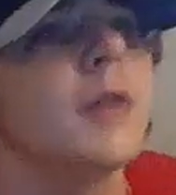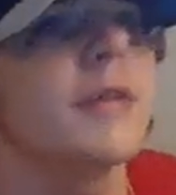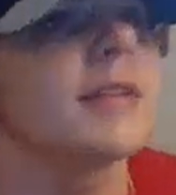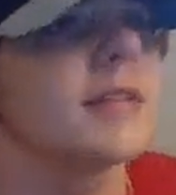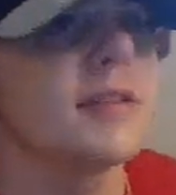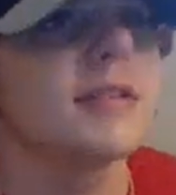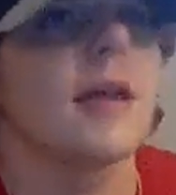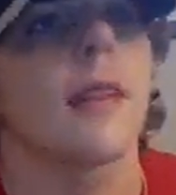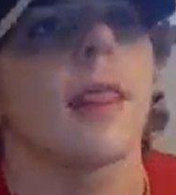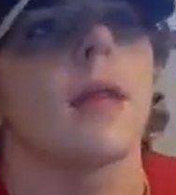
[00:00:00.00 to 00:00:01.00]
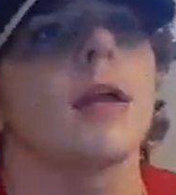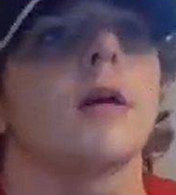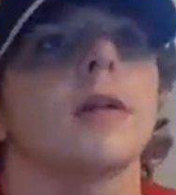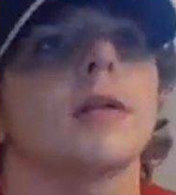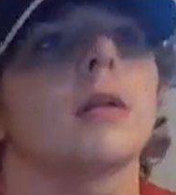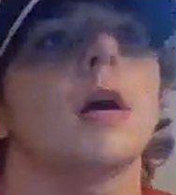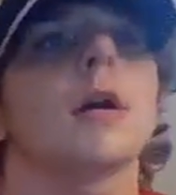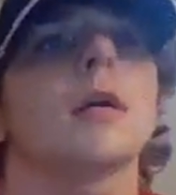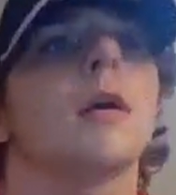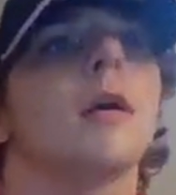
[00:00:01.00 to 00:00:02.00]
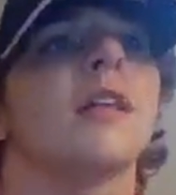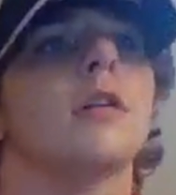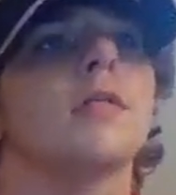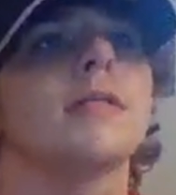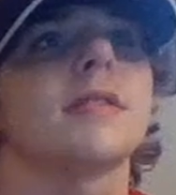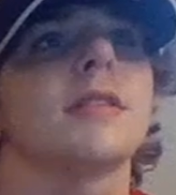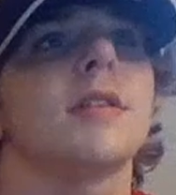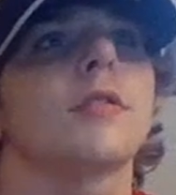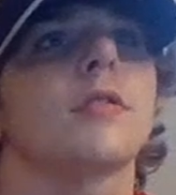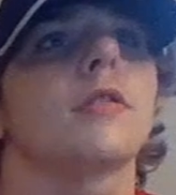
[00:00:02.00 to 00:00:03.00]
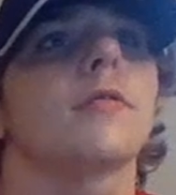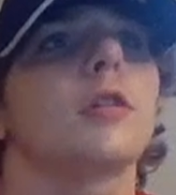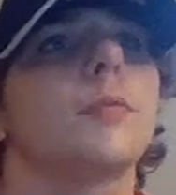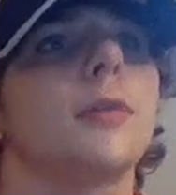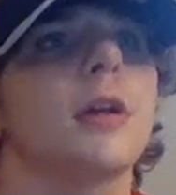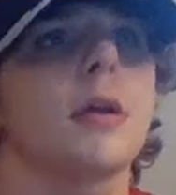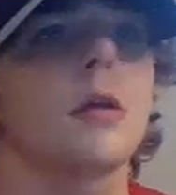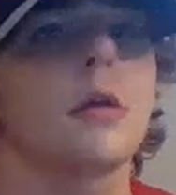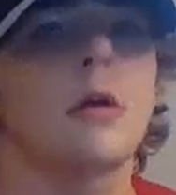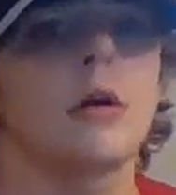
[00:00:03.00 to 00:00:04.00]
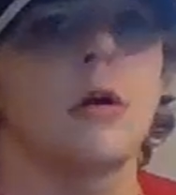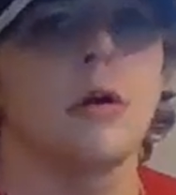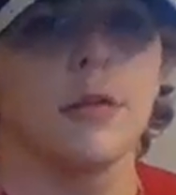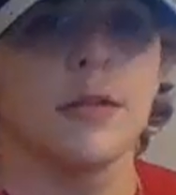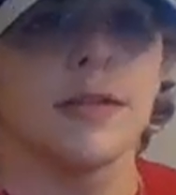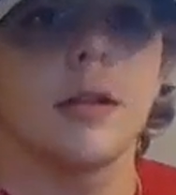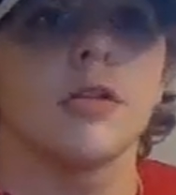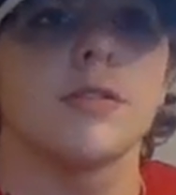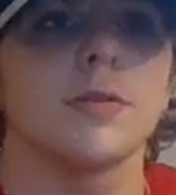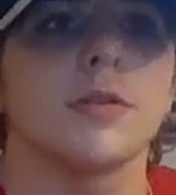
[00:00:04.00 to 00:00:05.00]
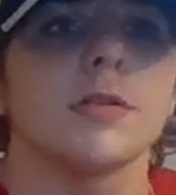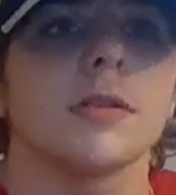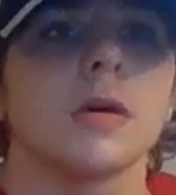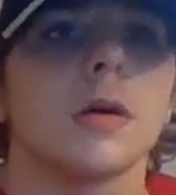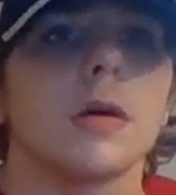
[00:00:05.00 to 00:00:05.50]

Maybe that's how you say it. Now on the clock at the 163rd overall pick are the St. Louis Blues.